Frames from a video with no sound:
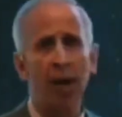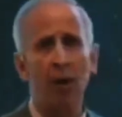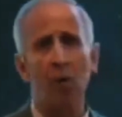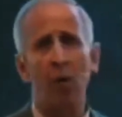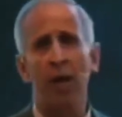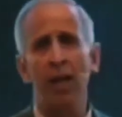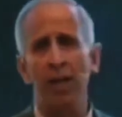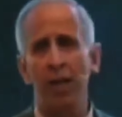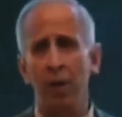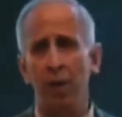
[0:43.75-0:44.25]

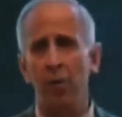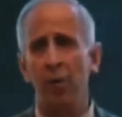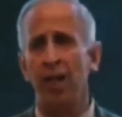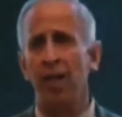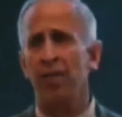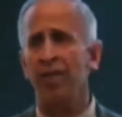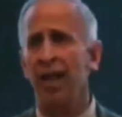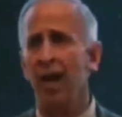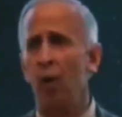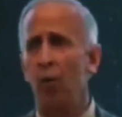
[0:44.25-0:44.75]
when, it, when
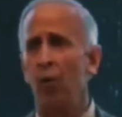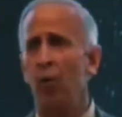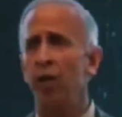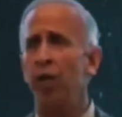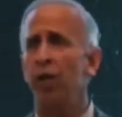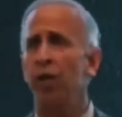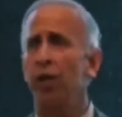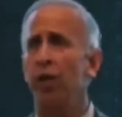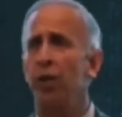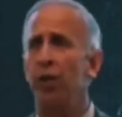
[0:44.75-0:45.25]
it's out, what are you
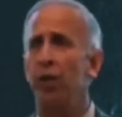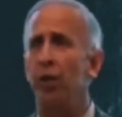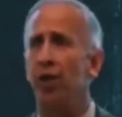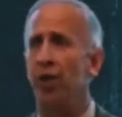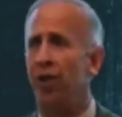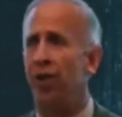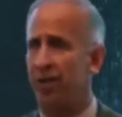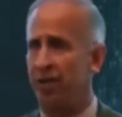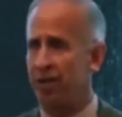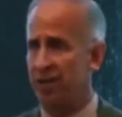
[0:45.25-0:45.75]
going to do with
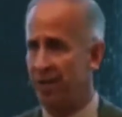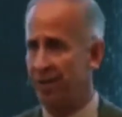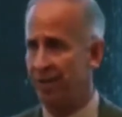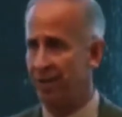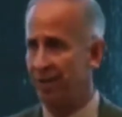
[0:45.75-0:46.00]
it?